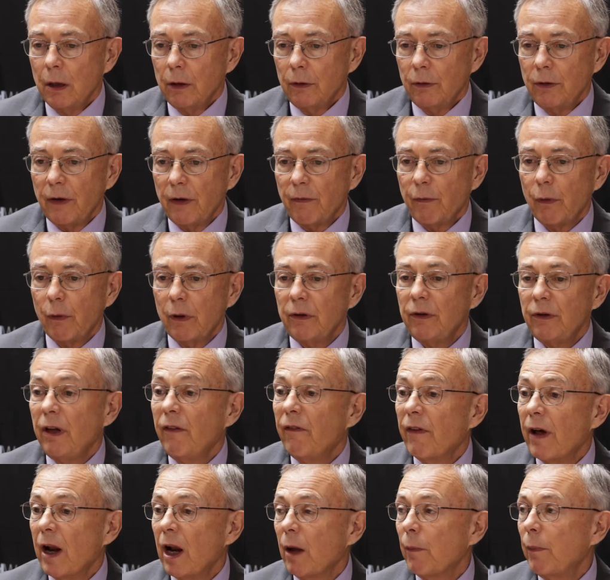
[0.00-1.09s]
different
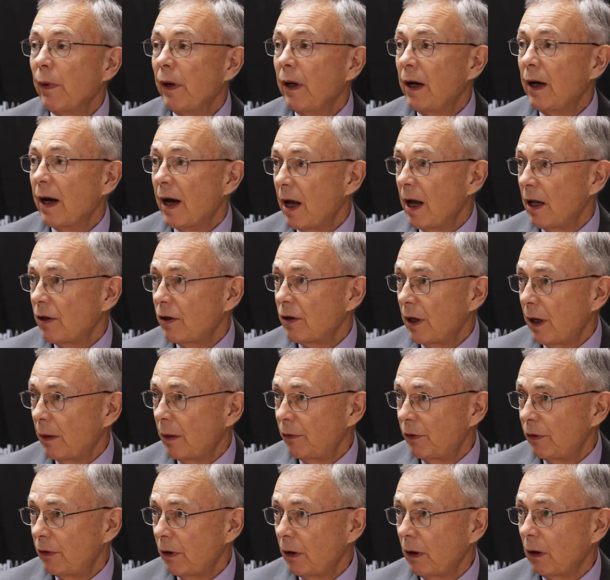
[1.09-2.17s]
developing
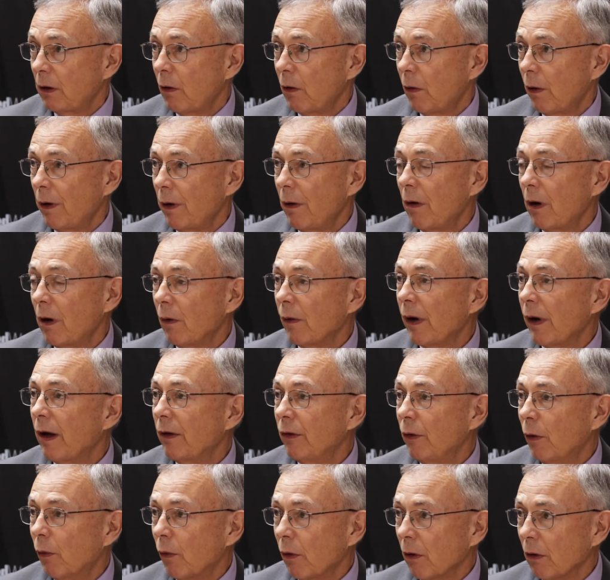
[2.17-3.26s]
concepts that are going on around
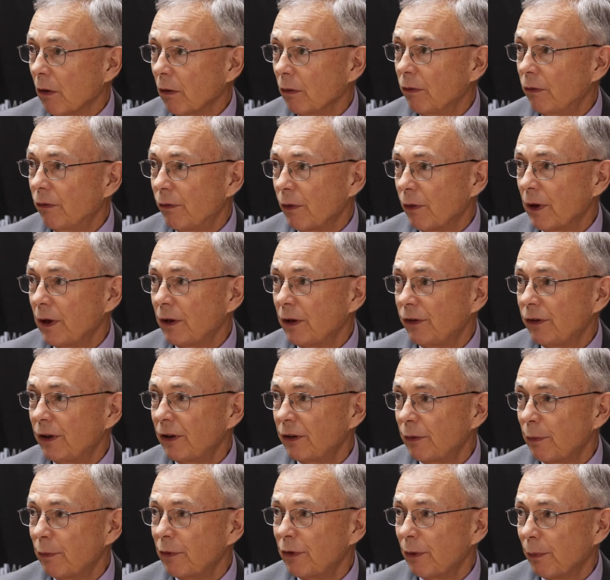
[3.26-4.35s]
the world for the
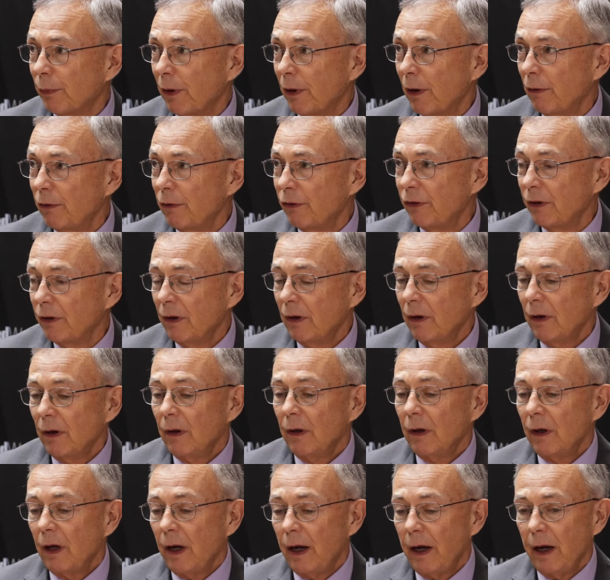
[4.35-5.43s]
systems approach,
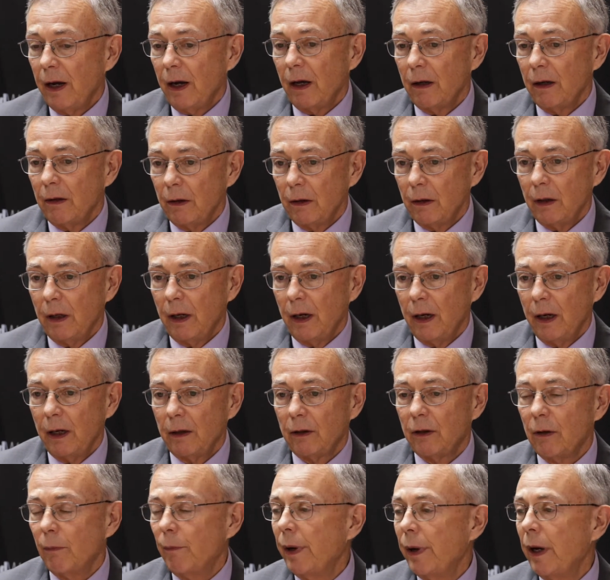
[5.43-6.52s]
and
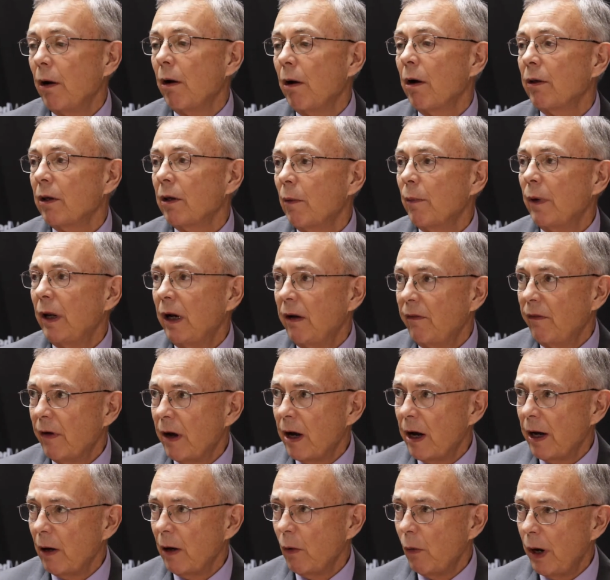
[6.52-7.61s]
comparing them and
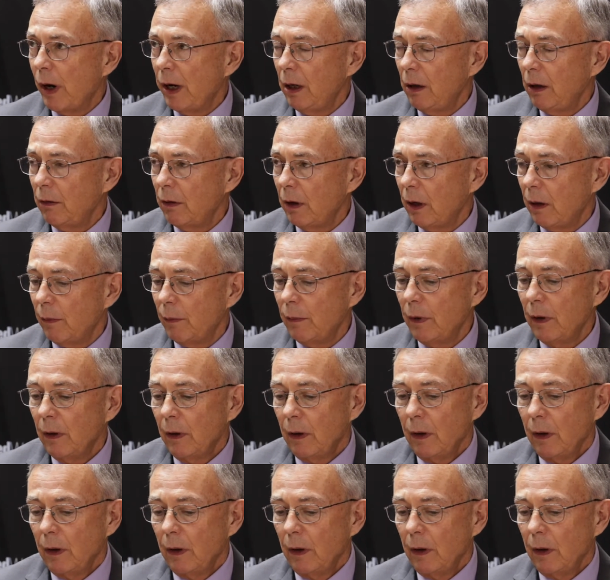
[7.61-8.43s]
evaluating them